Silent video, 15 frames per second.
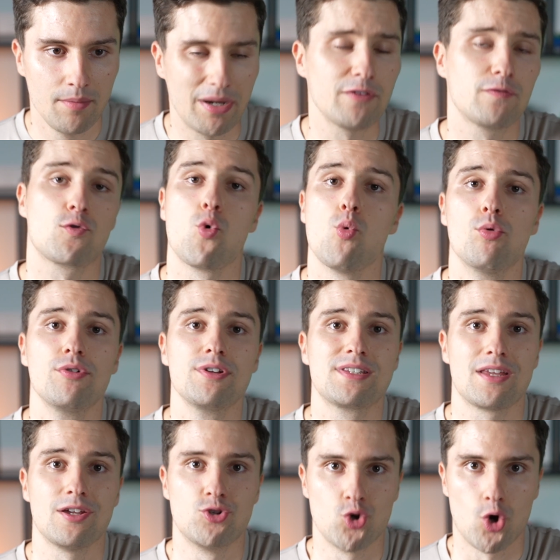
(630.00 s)
But of
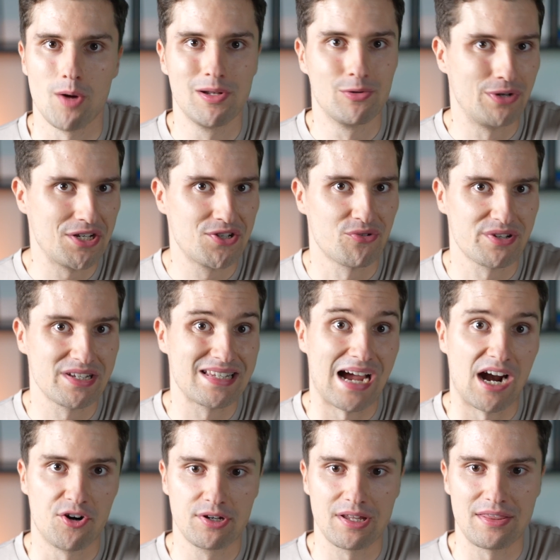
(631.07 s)
course, drawable resources
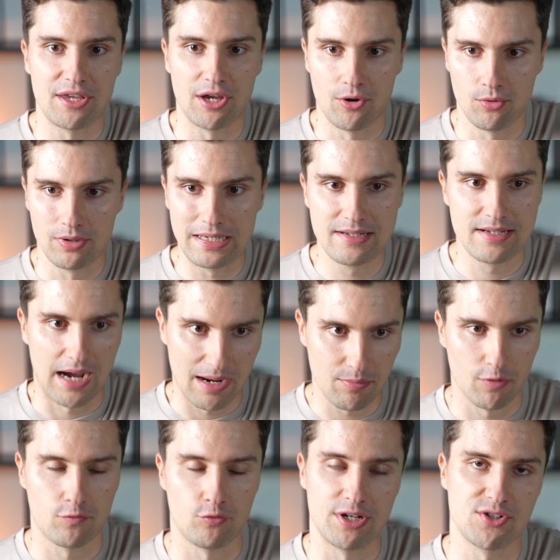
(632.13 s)
aren't the only
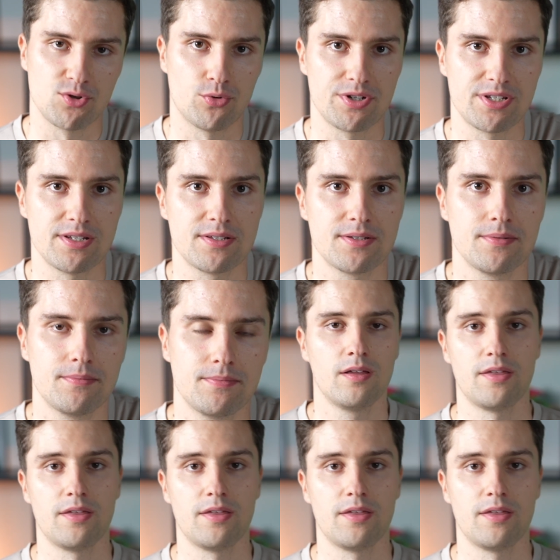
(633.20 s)
type of resources.